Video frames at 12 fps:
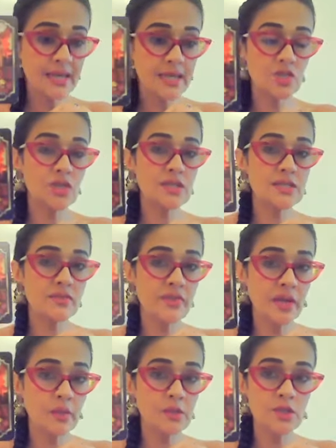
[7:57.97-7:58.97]
energy is
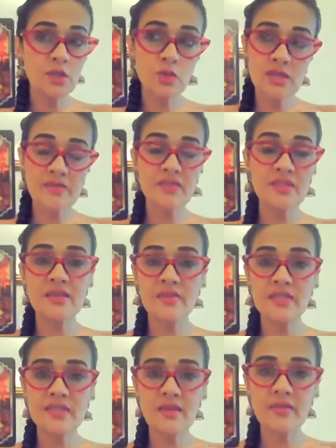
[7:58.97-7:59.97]
available to you,
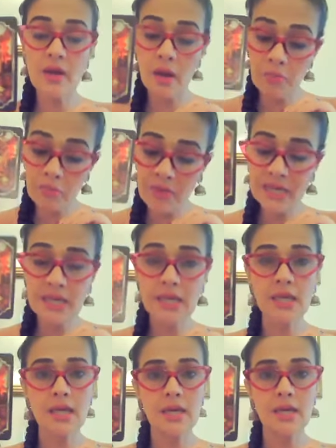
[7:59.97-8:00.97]
777
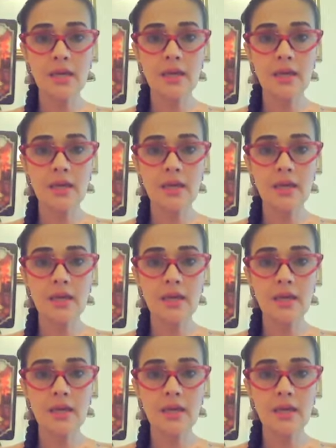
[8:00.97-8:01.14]
money.